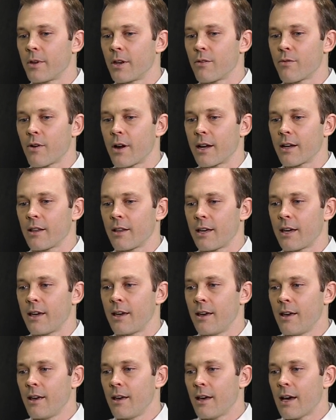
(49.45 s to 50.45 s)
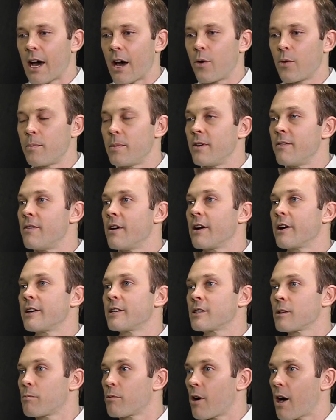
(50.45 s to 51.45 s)
Frankly, I would be very
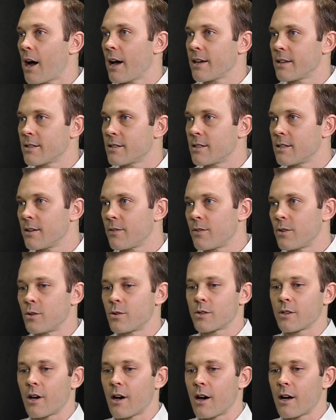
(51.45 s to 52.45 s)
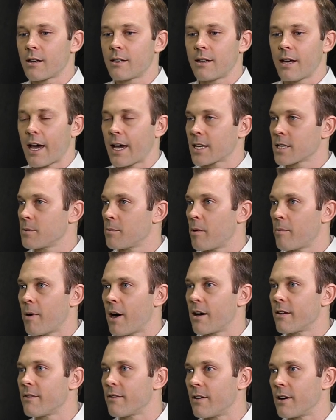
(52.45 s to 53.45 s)
surprised if you saw taxable
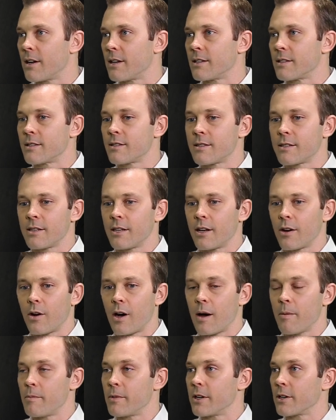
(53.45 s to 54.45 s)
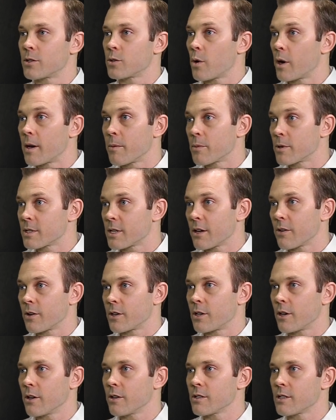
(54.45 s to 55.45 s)
bond funds, up near 20%
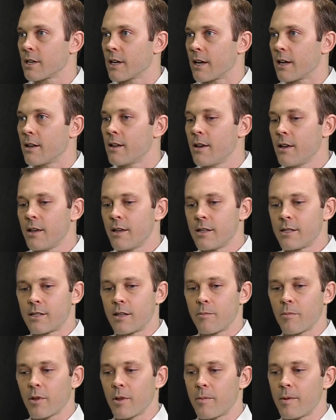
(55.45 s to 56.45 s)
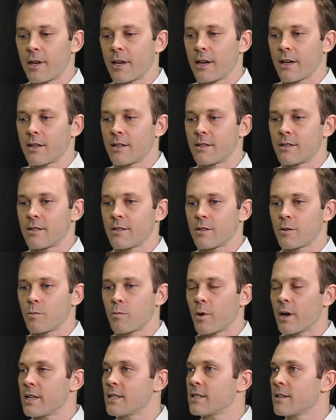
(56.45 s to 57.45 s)
returns again, simply because
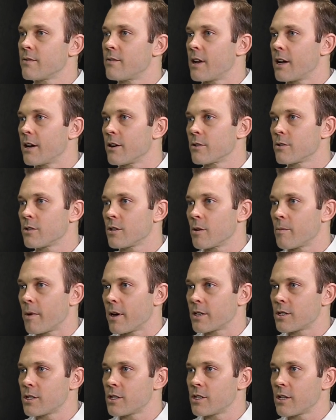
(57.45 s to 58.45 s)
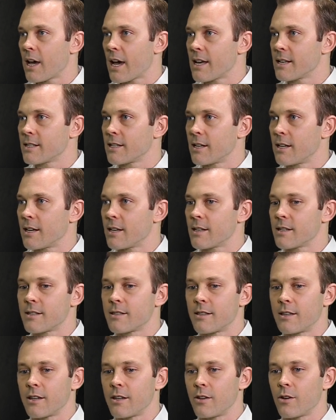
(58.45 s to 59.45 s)
spreads have narrowed so much as it
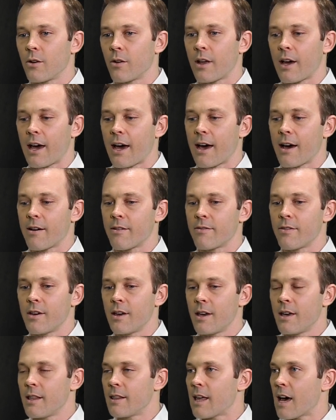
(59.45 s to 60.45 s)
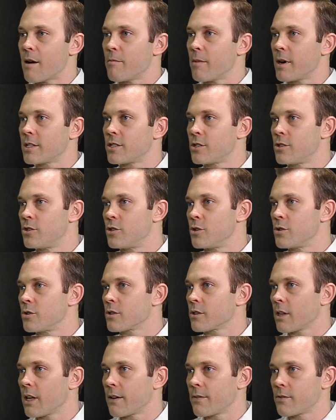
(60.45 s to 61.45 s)
is that you don't have that much
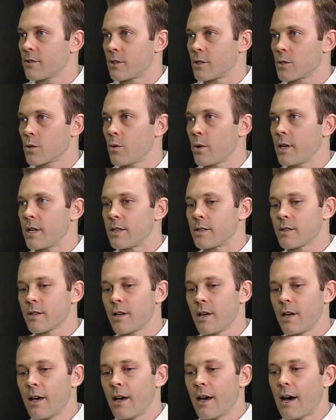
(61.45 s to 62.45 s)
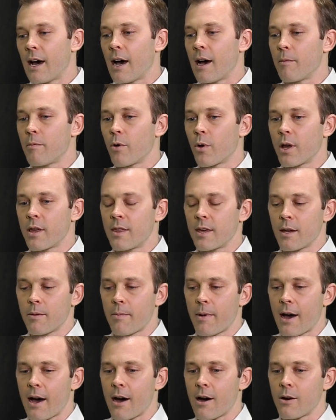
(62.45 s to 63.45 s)
juice left to squeeze. But when I think
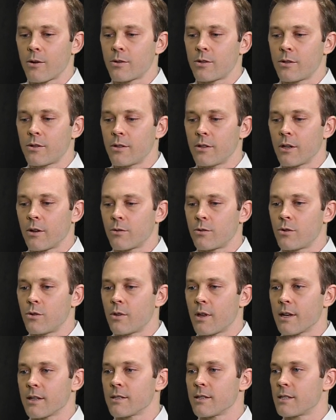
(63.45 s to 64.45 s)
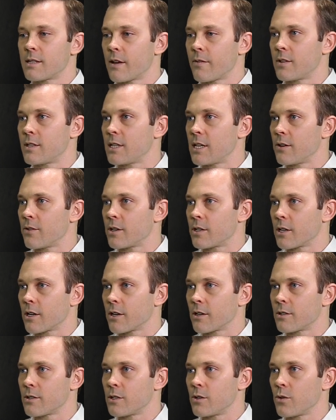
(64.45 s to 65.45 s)
about 2017
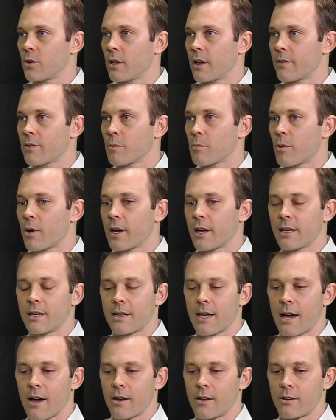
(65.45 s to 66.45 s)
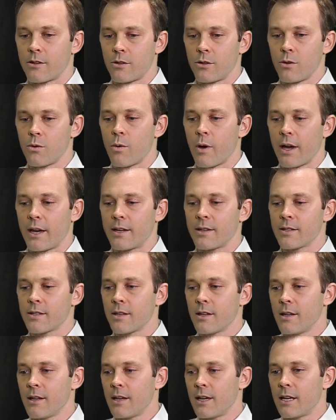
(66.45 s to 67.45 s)
returns, you really have to break it down in two ways,
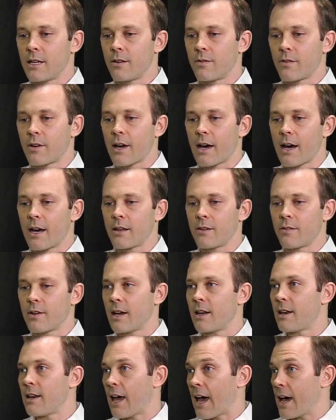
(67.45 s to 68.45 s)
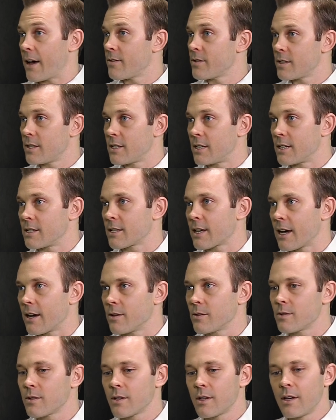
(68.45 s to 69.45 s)
and you've got NAVs and
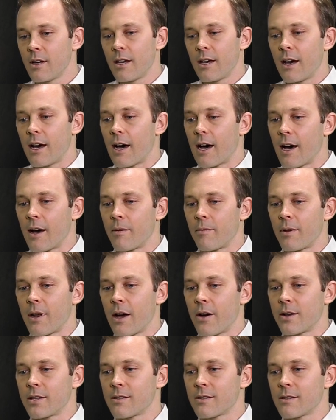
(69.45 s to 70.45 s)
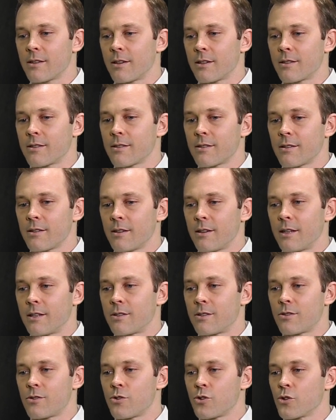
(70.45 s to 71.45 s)
discounts. Now
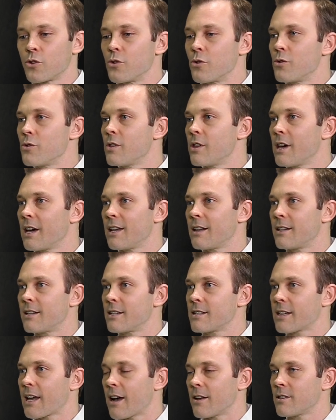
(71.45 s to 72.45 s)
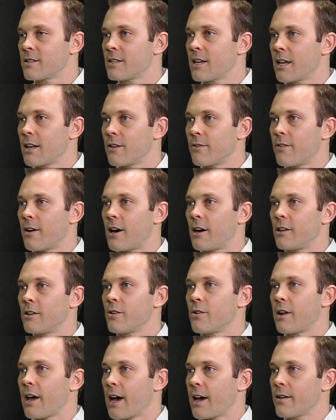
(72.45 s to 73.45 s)
it's true that discounts tend to follow
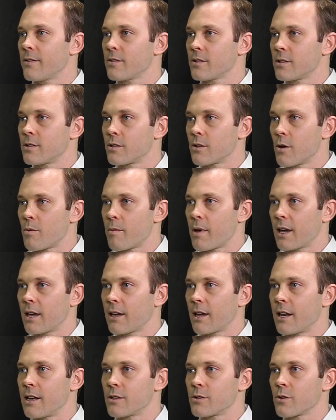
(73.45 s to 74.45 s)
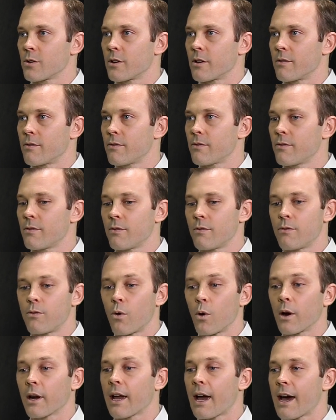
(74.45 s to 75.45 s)
NAVs, and so making any sort of
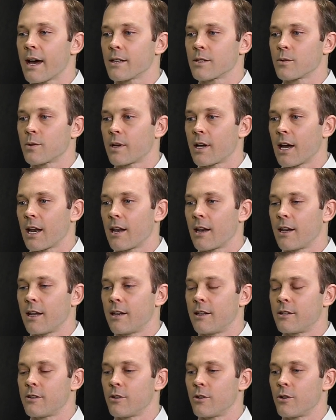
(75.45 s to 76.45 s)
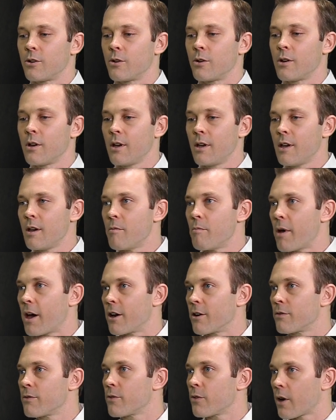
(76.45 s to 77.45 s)
forecast, we kind of need to
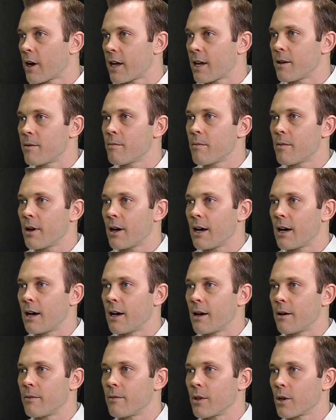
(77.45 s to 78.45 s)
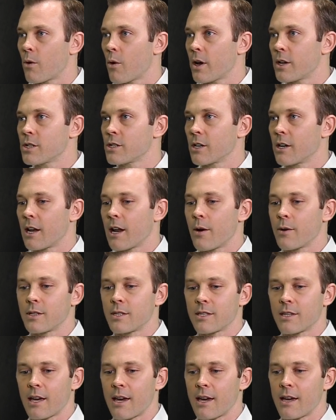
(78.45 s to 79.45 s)
better frame the question. And I would
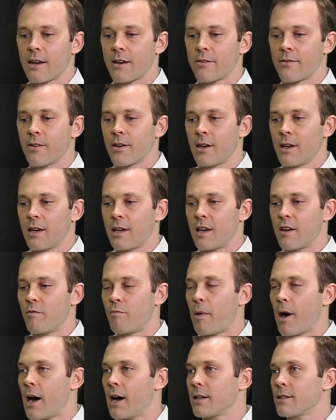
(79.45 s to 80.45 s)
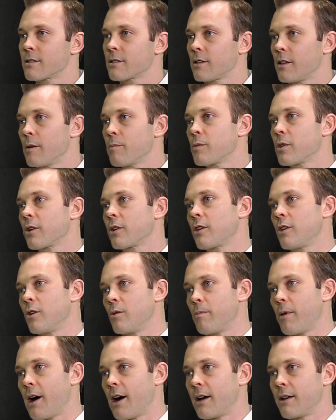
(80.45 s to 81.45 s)
say if bonds clip their
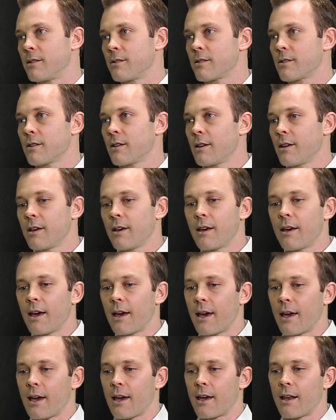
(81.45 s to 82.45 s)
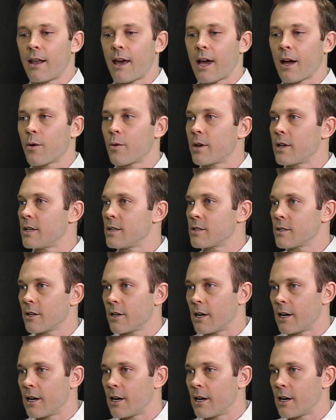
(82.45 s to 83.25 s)
coupons and equities,